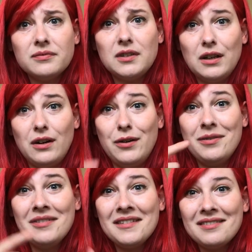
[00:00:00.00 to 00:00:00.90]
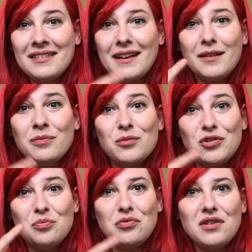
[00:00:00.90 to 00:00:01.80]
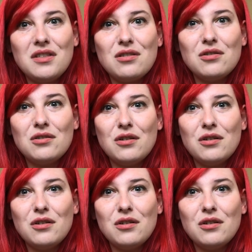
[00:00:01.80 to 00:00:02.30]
You know? Like, would you breathe through your